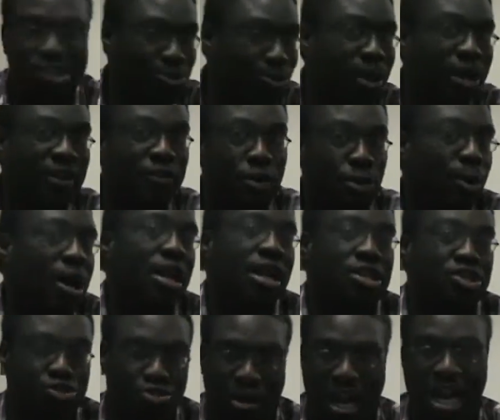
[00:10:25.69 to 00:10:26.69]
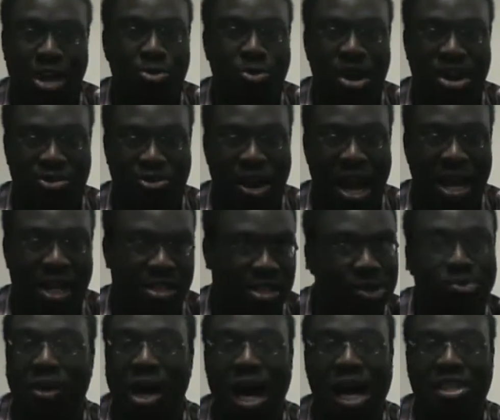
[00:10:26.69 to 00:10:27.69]
you want a train wreck to
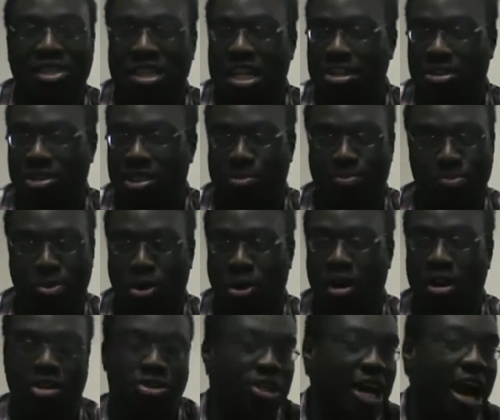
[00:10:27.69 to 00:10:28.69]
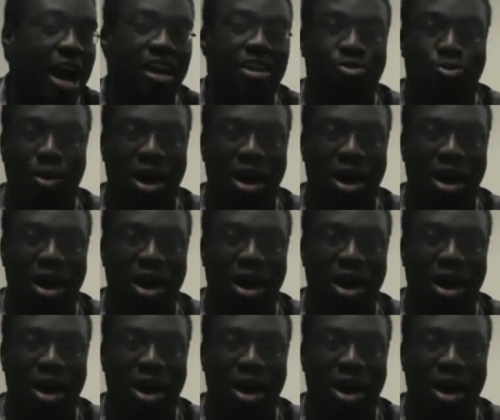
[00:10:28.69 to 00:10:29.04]
watch and you're just bored, you're tired of